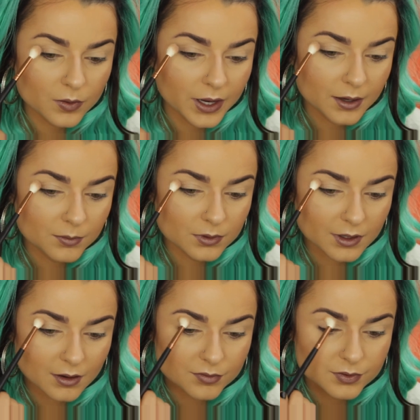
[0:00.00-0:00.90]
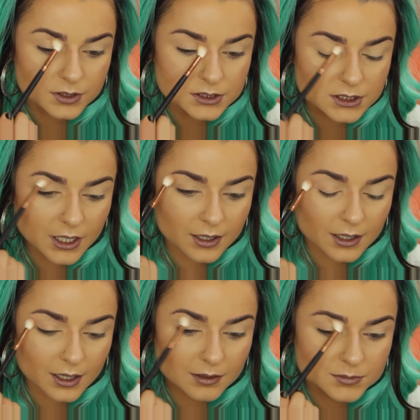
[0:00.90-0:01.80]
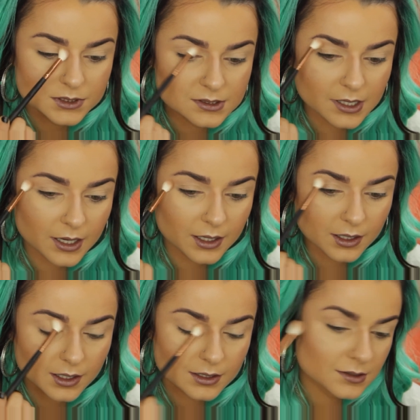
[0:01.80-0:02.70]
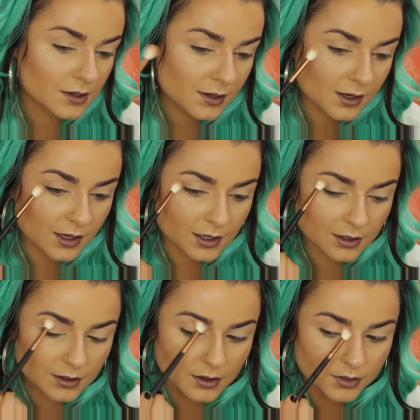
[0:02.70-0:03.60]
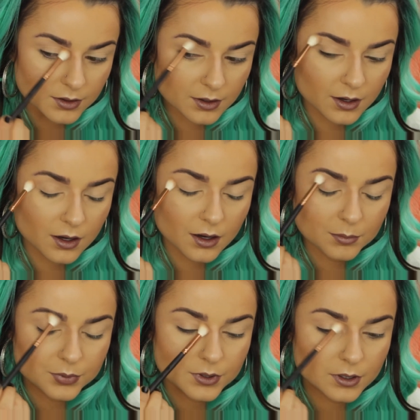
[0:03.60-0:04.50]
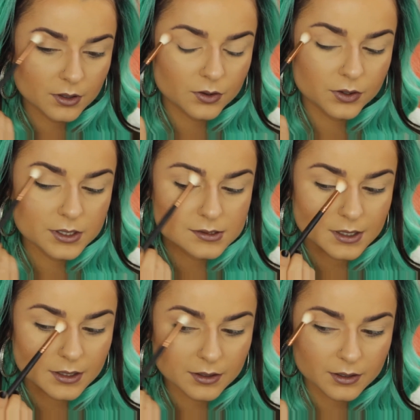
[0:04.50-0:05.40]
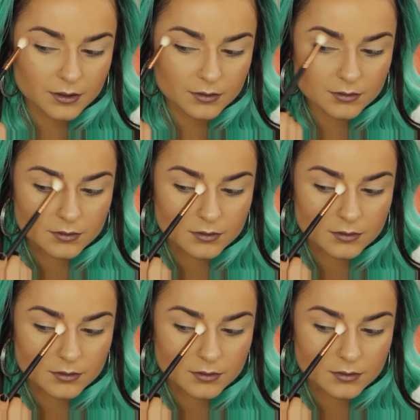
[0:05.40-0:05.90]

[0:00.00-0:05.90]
Okay, with that first shade, I am just taking it in the upper crease area.